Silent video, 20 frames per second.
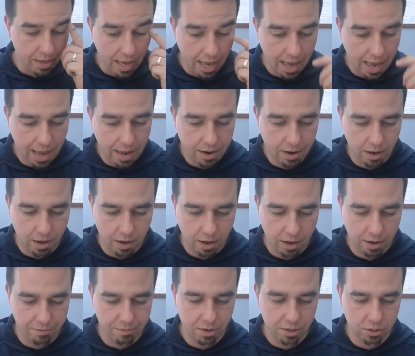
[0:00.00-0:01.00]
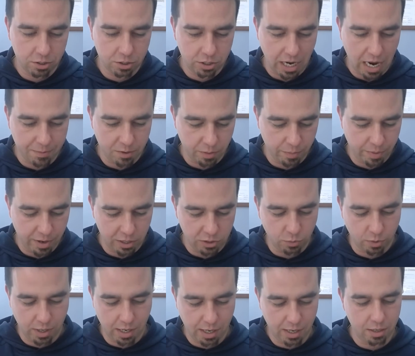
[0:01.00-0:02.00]
The end of this chapter,
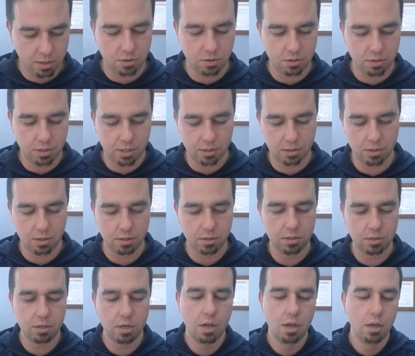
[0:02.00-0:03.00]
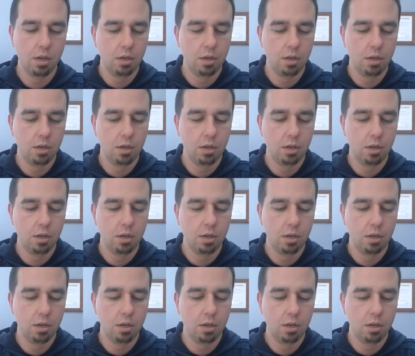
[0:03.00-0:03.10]
page 182, says this.